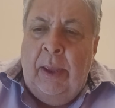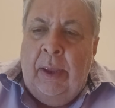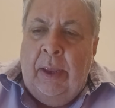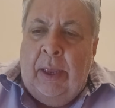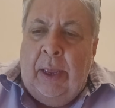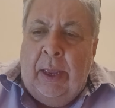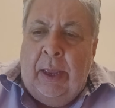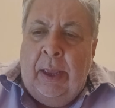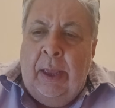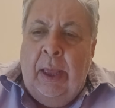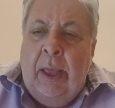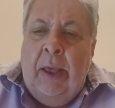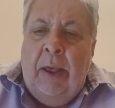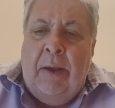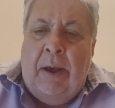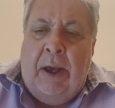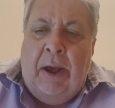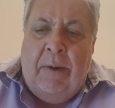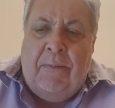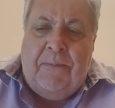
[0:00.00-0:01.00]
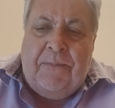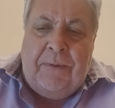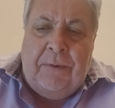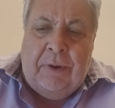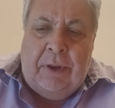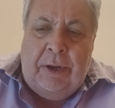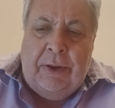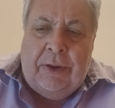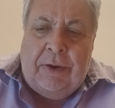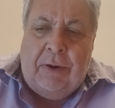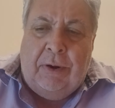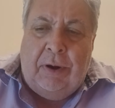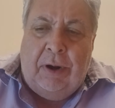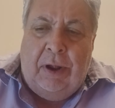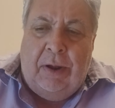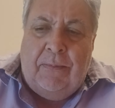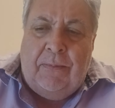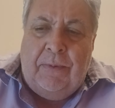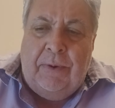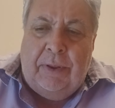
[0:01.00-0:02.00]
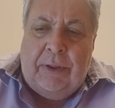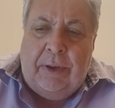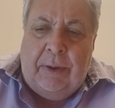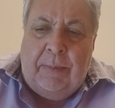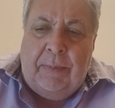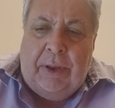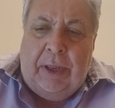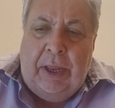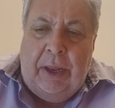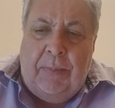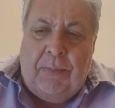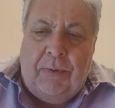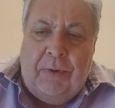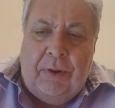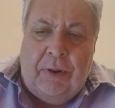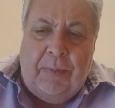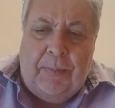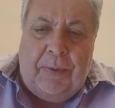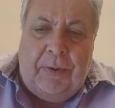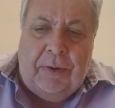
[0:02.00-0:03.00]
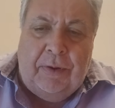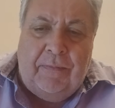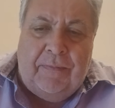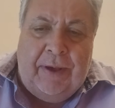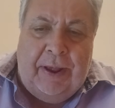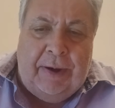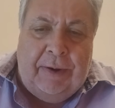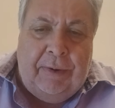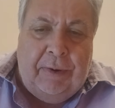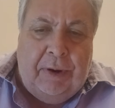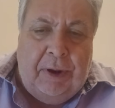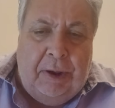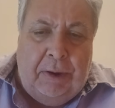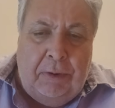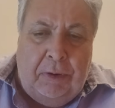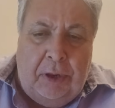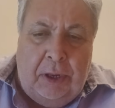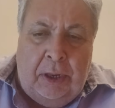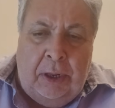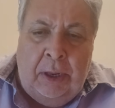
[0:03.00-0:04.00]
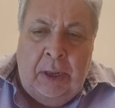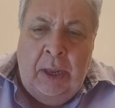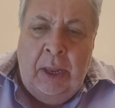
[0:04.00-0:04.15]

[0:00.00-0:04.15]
Okay. First, let's start off with some key principles of andragogy